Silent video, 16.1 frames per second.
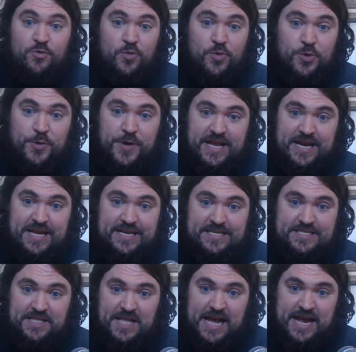Ruin
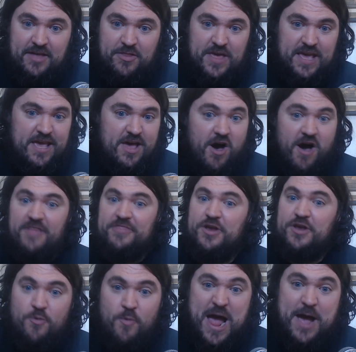is like the
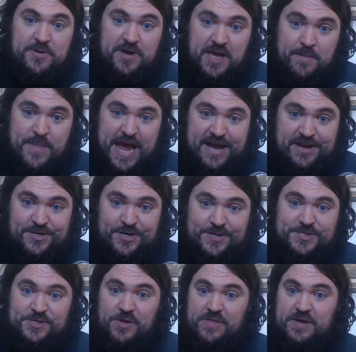on-the-ground commander,
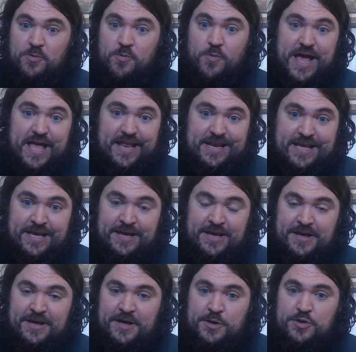so that when
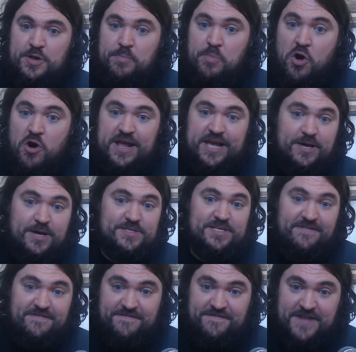the party goes
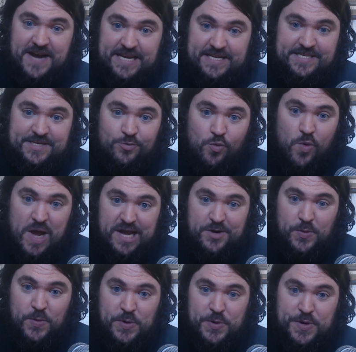and fights
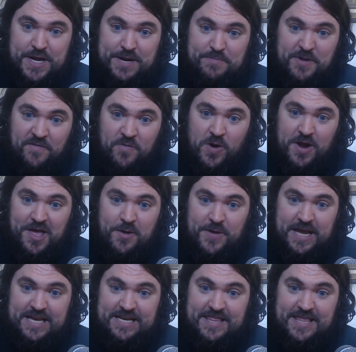Red Ruin before
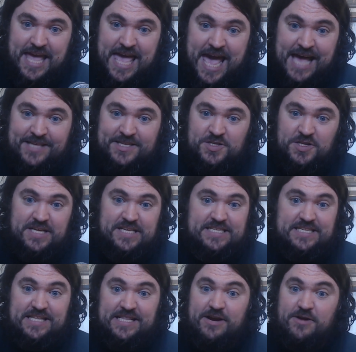going into the castle, it's
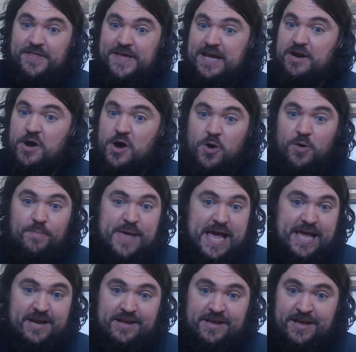clear that, oh
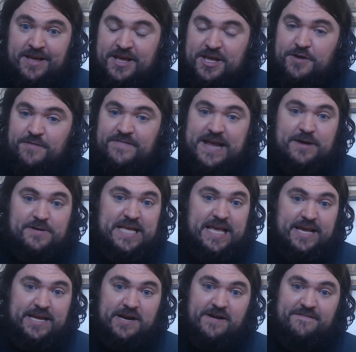man, you've now
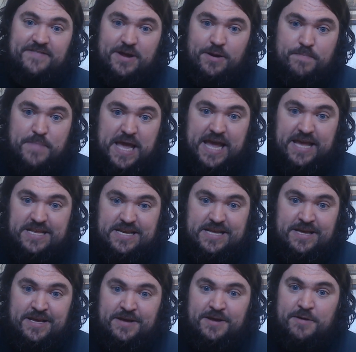taken off their main
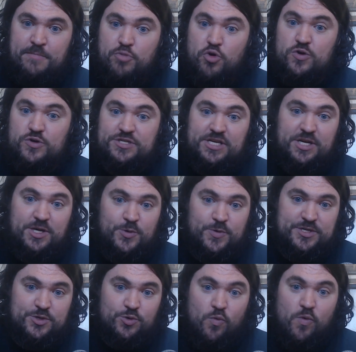person who
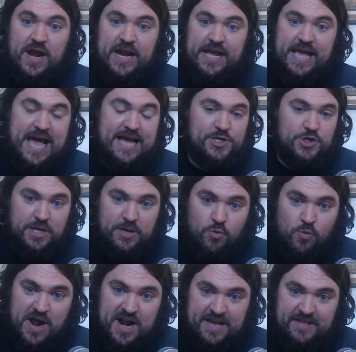is actually
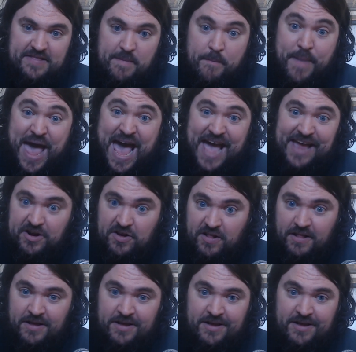running the battle.